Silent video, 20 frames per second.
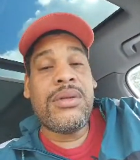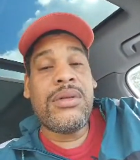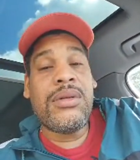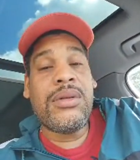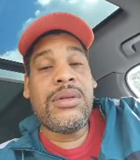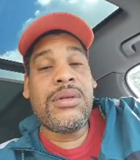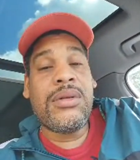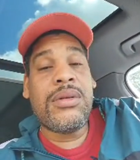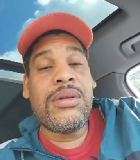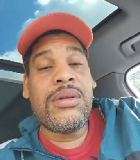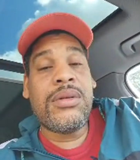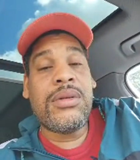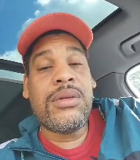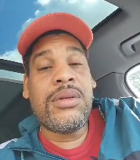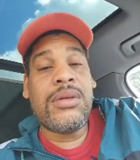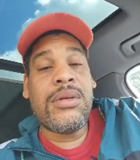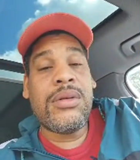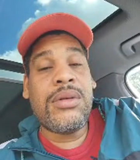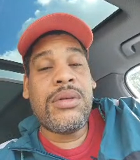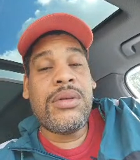
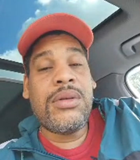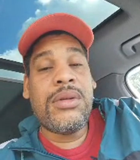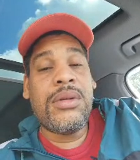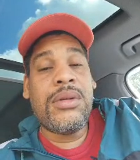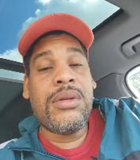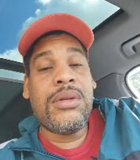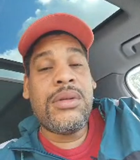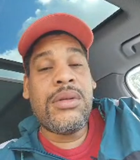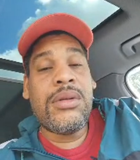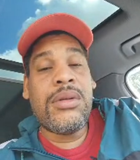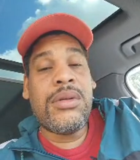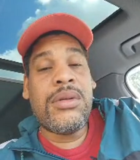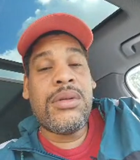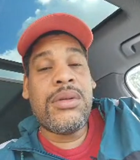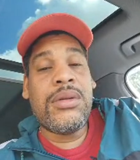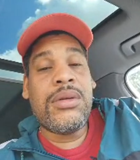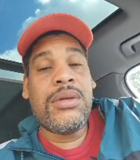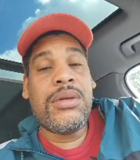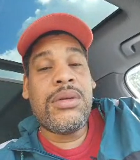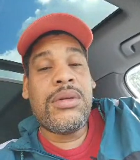
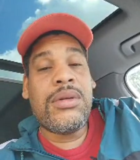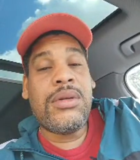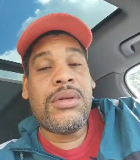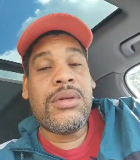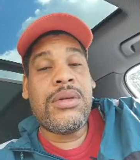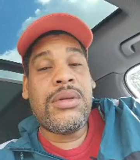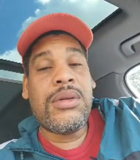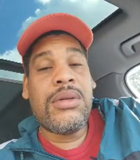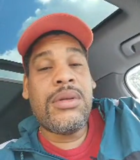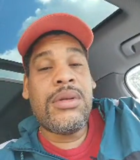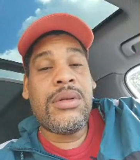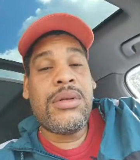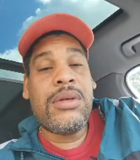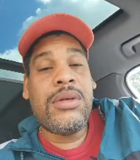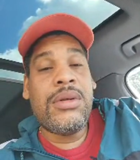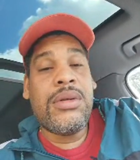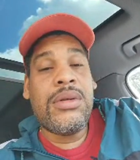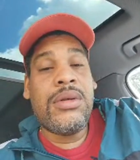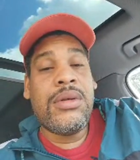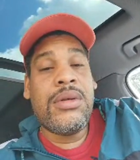
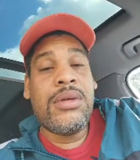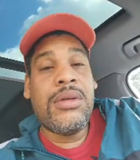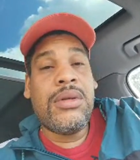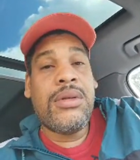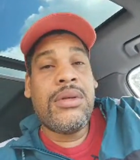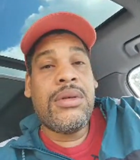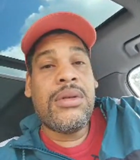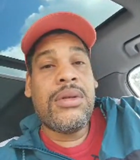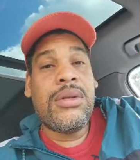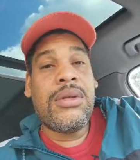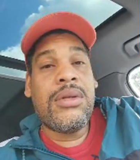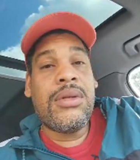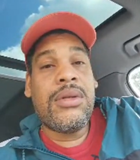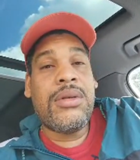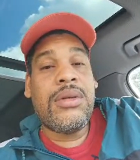Nobody speaks.